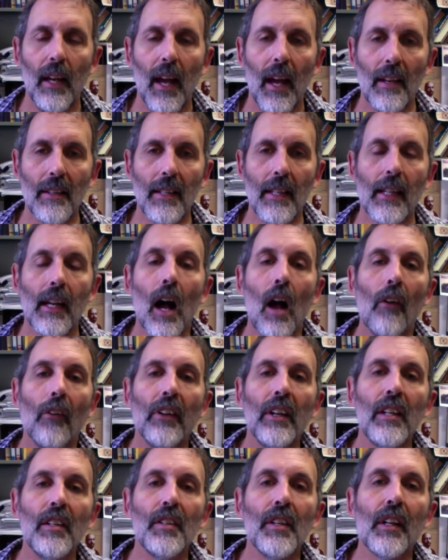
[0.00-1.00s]
as the
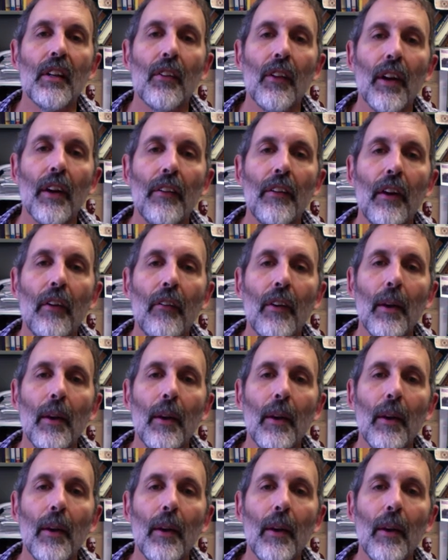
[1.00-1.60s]
colonies declared their